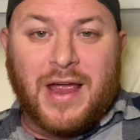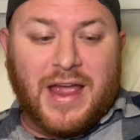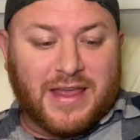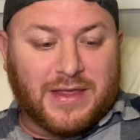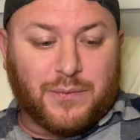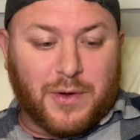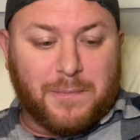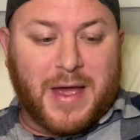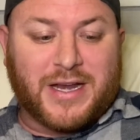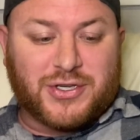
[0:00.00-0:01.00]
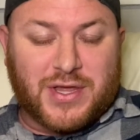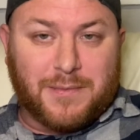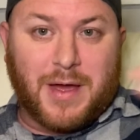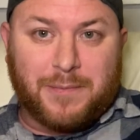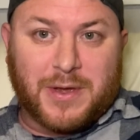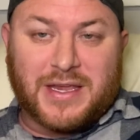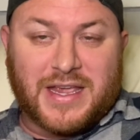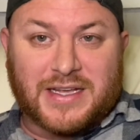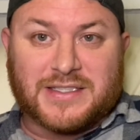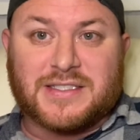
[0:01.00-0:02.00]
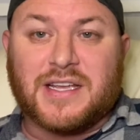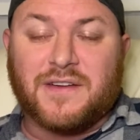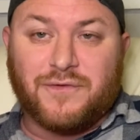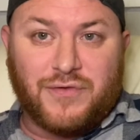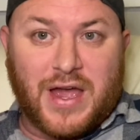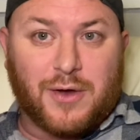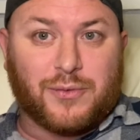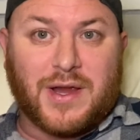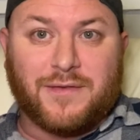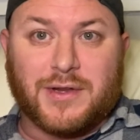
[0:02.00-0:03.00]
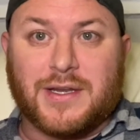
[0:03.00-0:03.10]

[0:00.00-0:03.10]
and then we'll match them up against Val Raven.